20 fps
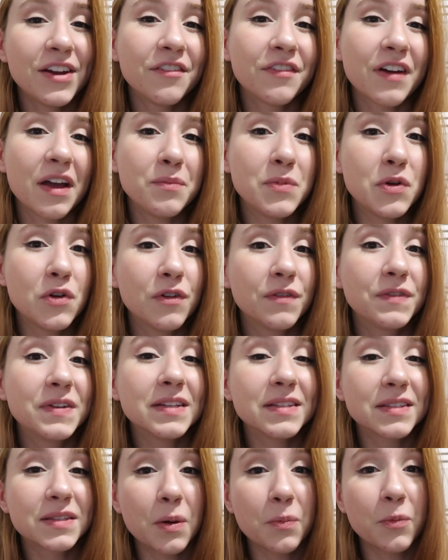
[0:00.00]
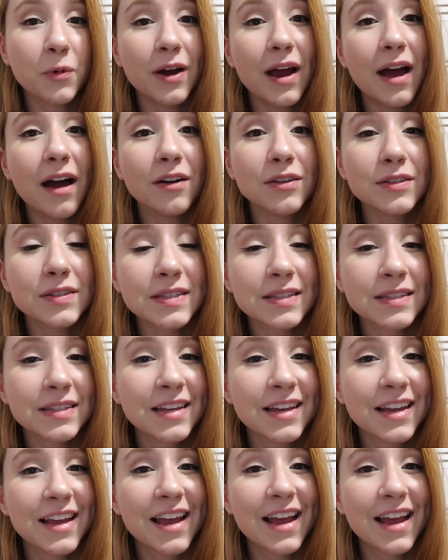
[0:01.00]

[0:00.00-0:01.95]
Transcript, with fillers: if I moved somewhere else,